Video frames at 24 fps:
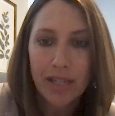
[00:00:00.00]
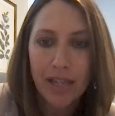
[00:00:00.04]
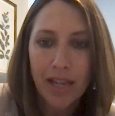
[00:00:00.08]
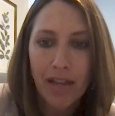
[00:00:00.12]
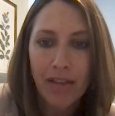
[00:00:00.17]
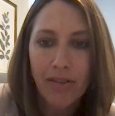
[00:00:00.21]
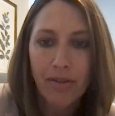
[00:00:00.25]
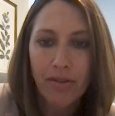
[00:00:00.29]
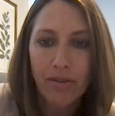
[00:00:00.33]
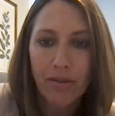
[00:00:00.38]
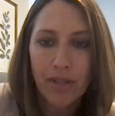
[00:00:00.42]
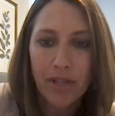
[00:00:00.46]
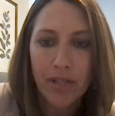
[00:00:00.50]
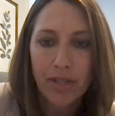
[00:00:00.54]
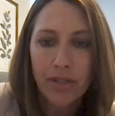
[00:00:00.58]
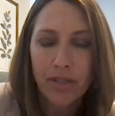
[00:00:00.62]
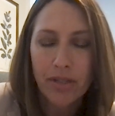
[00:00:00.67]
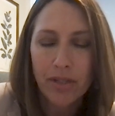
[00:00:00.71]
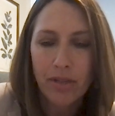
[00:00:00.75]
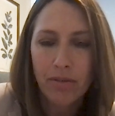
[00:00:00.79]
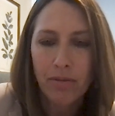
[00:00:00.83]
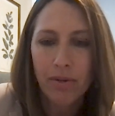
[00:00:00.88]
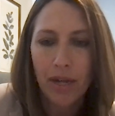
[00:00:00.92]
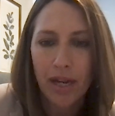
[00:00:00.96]
together
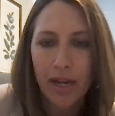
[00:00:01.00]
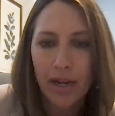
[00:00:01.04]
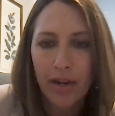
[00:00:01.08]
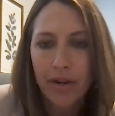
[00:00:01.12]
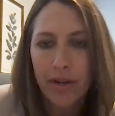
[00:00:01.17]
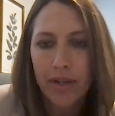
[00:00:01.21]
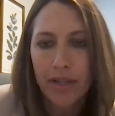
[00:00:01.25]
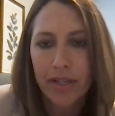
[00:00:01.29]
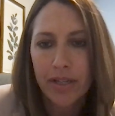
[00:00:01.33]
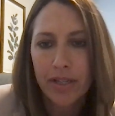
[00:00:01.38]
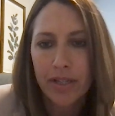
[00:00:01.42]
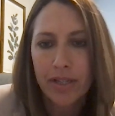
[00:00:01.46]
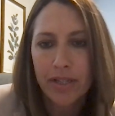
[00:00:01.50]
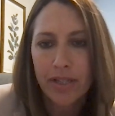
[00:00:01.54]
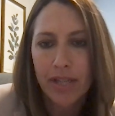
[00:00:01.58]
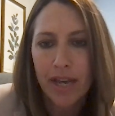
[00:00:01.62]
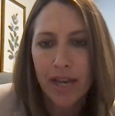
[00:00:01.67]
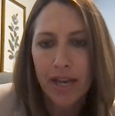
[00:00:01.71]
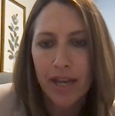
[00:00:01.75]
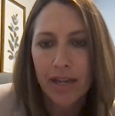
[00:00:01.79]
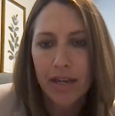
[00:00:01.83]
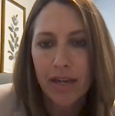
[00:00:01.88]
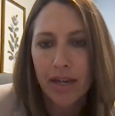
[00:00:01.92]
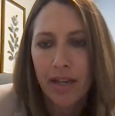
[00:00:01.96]
these two areas
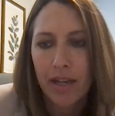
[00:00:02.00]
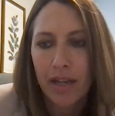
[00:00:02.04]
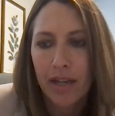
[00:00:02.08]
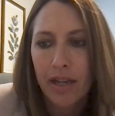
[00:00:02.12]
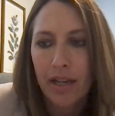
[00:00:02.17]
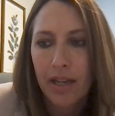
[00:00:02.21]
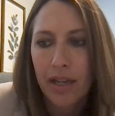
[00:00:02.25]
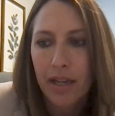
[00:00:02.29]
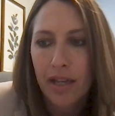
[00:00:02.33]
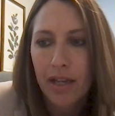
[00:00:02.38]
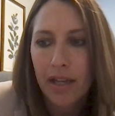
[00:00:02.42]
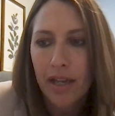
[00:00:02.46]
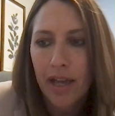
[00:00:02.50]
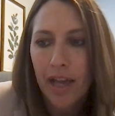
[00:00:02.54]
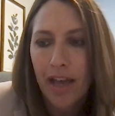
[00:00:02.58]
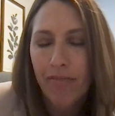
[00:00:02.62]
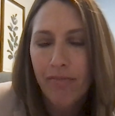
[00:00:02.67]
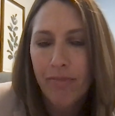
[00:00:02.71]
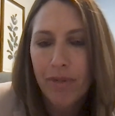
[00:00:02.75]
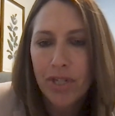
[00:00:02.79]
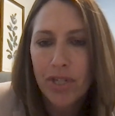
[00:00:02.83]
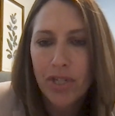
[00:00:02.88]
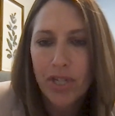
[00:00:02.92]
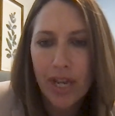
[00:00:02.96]
that
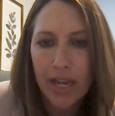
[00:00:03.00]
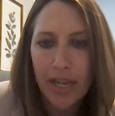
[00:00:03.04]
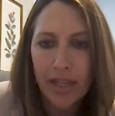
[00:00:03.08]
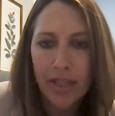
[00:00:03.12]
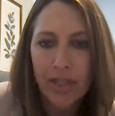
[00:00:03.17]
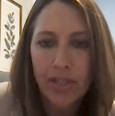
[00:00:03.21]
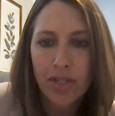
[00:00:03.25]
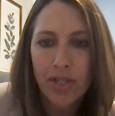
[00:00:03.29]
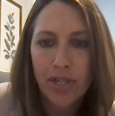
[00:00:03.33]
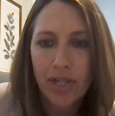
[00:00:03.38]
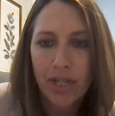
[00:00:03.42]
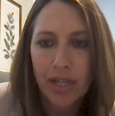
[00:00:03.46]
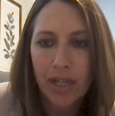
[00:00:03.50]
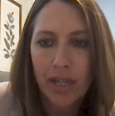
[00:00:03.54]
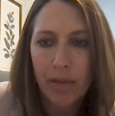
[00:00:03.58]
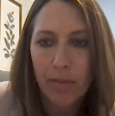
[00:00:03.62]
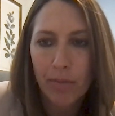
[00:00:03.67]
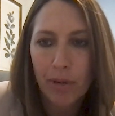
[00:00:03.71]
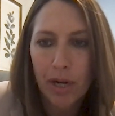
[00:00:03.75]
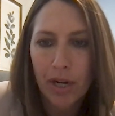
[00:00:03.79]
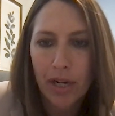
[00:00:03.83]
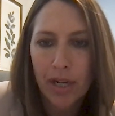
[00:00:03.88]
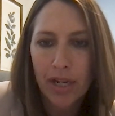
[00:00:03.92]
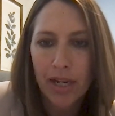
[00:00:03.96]
have been challenging
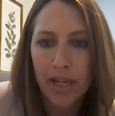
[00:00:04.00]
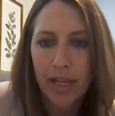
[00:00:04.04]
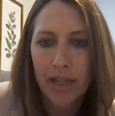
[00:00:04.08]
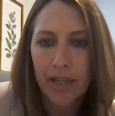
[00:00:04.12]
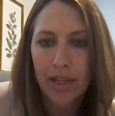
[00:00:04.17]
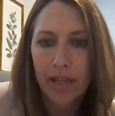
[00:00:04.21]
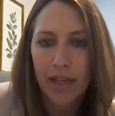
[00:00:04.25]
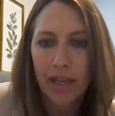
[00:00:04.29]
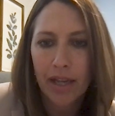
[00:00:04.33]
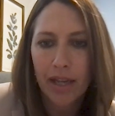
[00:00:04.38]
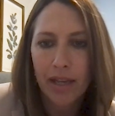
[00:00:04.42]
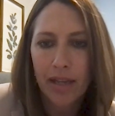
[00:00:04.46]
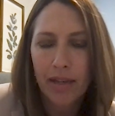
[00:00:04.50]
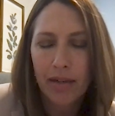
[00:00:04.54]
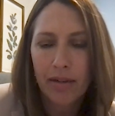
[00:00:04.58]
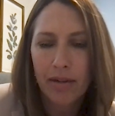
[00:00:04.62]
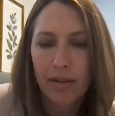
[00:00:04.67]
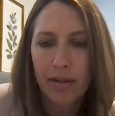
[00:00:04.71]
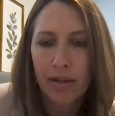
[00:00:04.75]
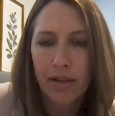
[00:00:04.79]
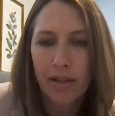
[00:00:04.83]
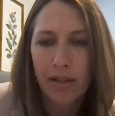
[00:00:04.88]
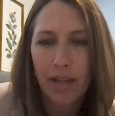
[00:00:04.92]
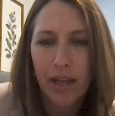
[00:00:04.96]
in marketing,
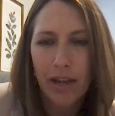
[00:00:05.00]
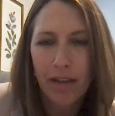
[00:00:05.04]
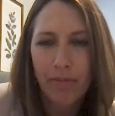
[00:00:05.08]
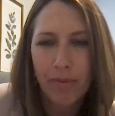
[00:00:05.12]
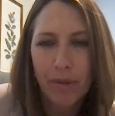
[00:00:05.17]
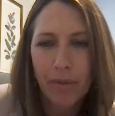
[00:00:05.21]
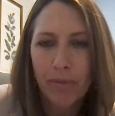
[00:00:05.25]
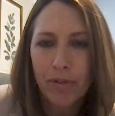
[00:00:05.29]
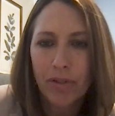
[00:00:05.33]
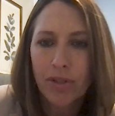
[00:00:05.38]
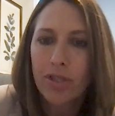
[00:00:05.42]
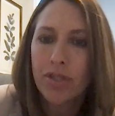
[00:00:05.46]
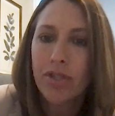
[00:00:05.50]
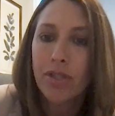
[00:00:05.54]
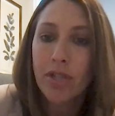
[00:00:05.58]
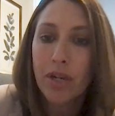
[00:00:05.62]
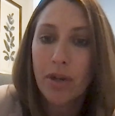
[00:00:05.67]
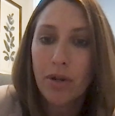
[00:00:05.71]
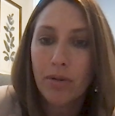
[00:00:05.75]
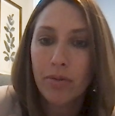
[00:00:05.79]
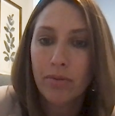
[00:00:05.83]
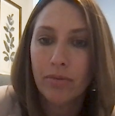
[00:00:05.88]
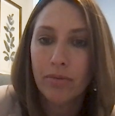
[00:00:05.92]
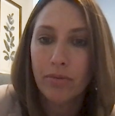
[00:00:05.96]
and a lot of people just
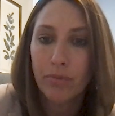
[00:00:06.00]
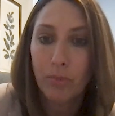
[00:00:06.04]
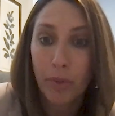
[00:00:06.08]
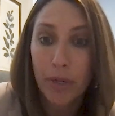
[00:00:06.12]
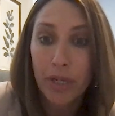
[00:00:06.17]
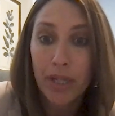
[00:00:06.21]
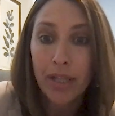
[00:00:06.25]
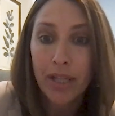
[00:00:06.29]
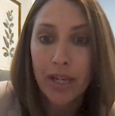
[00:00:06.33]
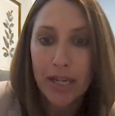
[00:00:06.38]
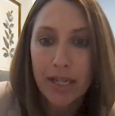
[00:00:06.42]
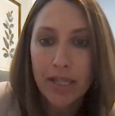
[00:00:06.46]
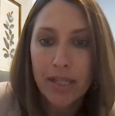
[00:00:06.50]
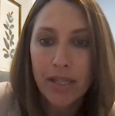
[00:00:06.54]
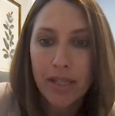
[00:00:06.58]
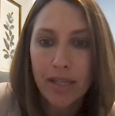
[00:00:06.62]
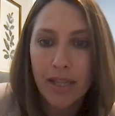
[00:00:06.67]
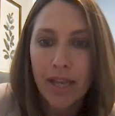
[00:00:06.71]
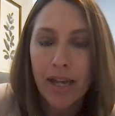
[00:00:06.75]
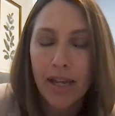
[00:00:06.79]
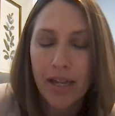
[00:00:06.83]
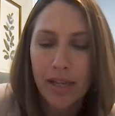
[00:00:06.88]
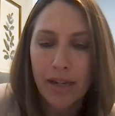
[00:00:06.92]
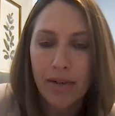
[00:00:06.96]
don't realize
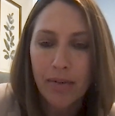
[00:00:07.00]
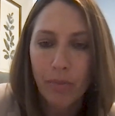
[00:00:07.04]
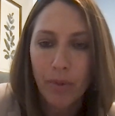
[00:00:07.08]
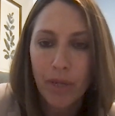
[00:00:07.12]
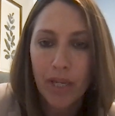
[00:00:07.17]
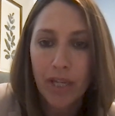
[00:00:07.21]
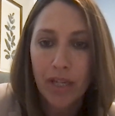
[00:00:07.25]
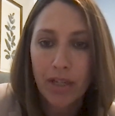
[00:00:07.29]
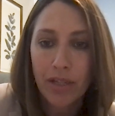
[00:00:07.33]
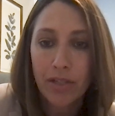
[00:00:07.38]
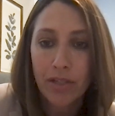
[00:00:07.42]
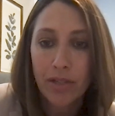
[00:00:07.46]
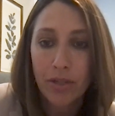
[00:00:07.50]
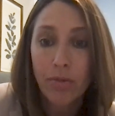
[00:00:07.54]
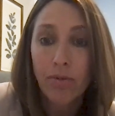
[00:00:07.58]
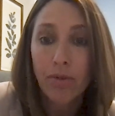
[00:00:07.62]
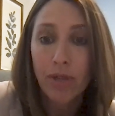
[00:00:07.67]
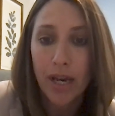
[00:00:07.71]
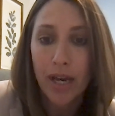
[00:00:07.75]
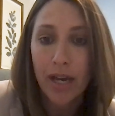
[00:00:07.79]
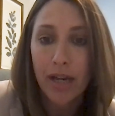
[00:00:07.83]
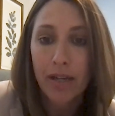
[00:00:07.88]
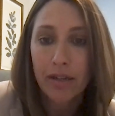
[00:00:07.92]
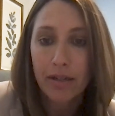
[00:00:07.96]
that we can
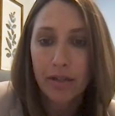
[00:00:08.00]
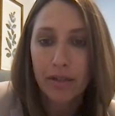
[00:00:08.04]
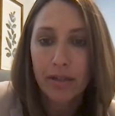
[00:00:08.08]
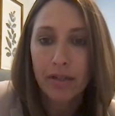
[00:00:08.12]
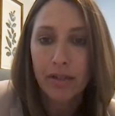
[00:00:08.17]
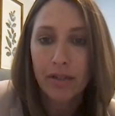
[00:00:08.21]
do that,